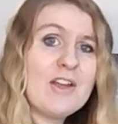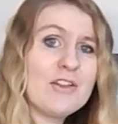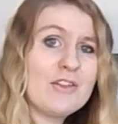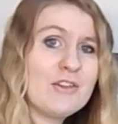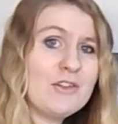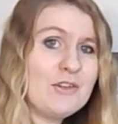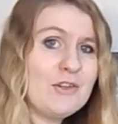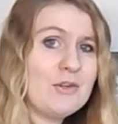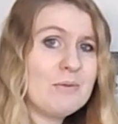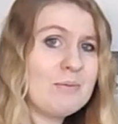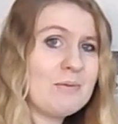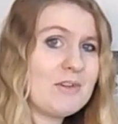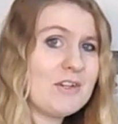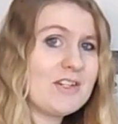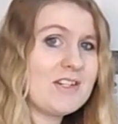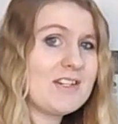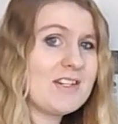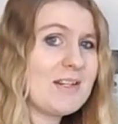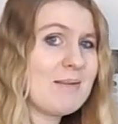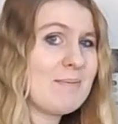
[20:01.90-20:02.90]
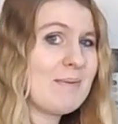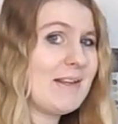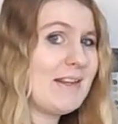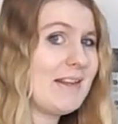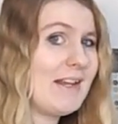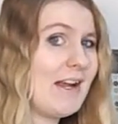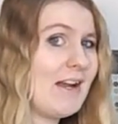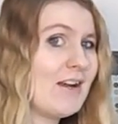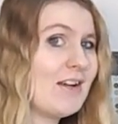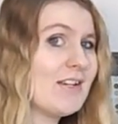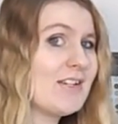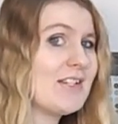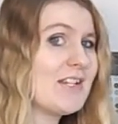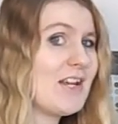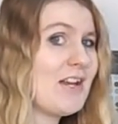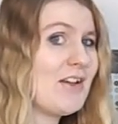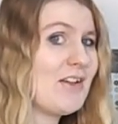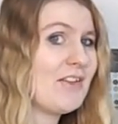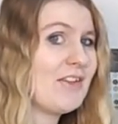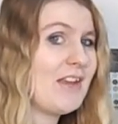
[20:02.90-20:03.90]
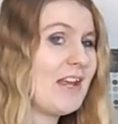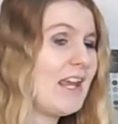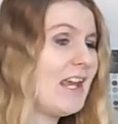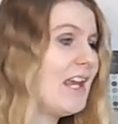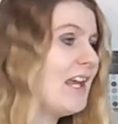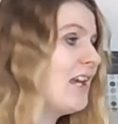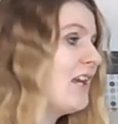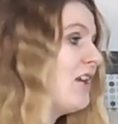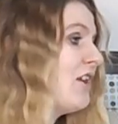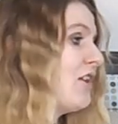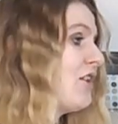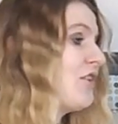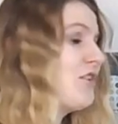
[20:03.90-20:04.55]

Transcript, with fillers: the newborn sleeping there until they